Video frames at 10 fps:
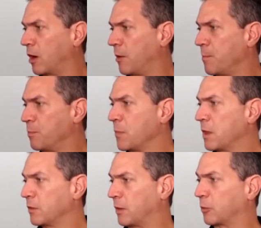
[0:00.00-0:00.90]
Um,
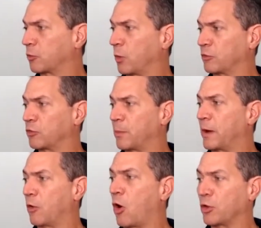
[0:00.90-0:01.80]
there was questions
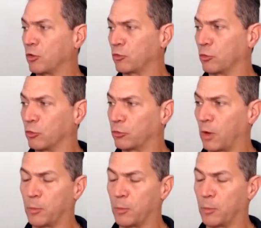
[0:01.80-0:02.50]
about audio tools.